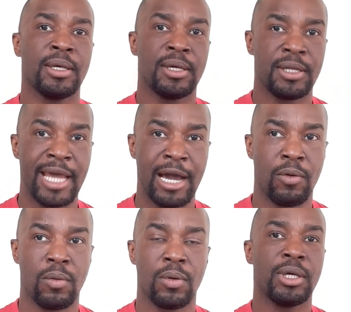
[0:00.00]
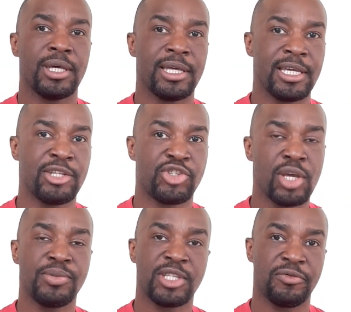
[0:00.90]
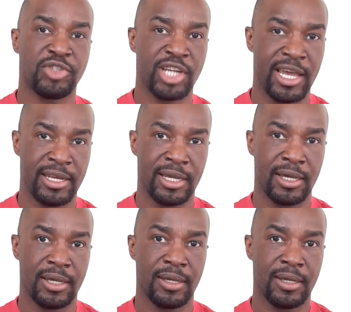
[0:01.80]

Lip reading: Now, in terms of China,